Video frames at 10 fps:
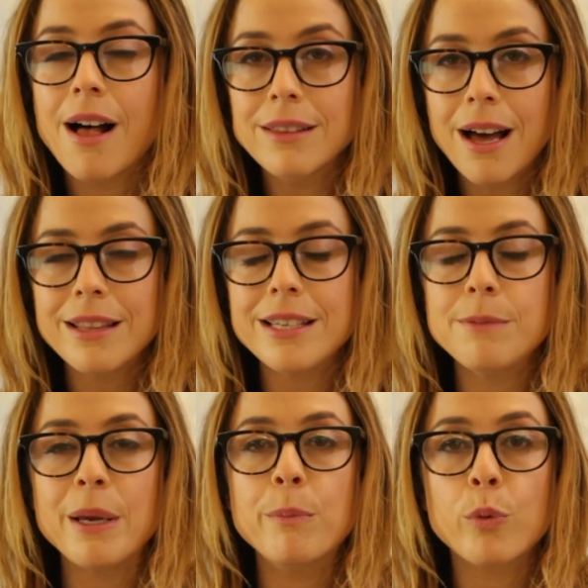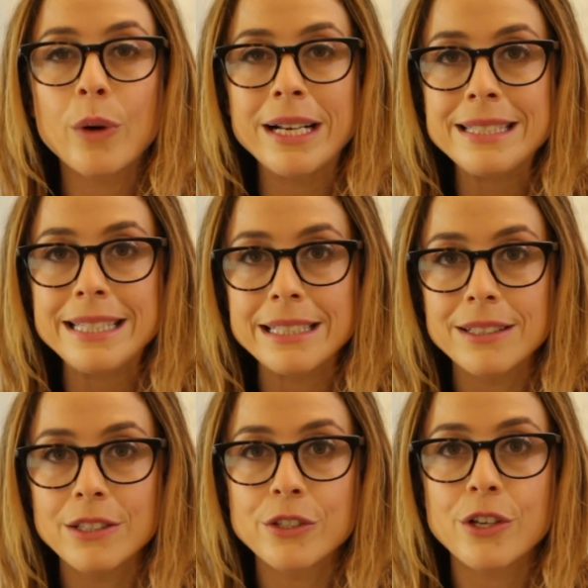A lot of these big brand
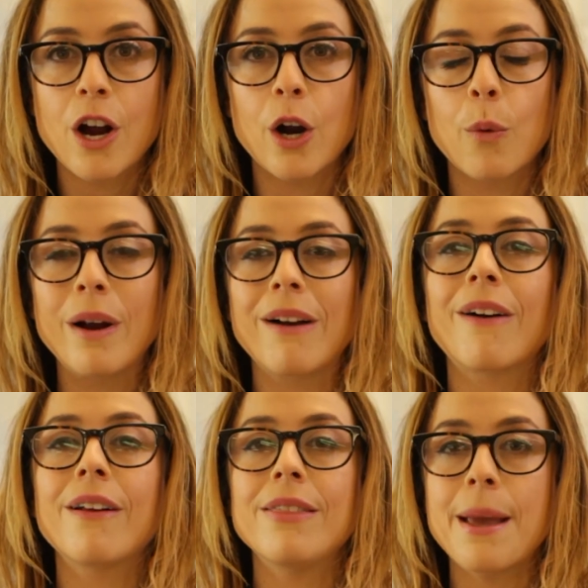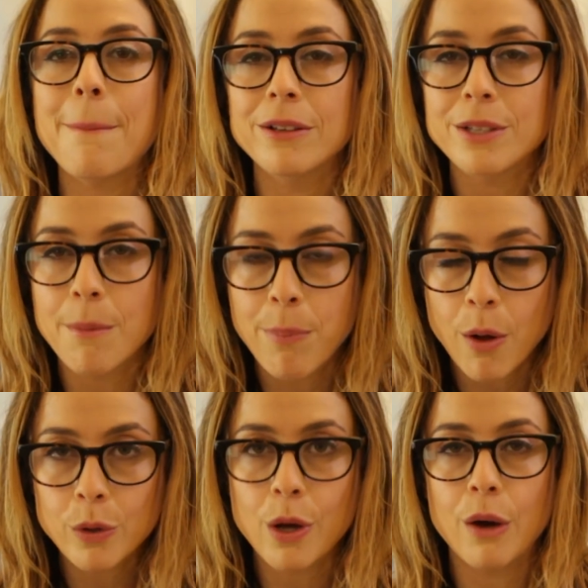deals are where they build a
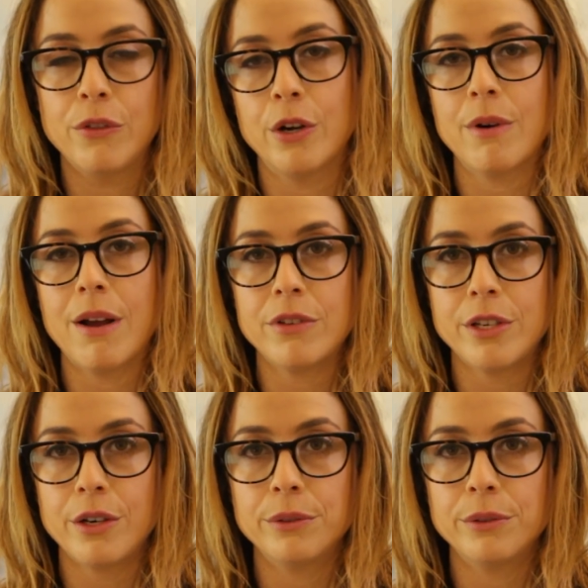bulk of their revenue.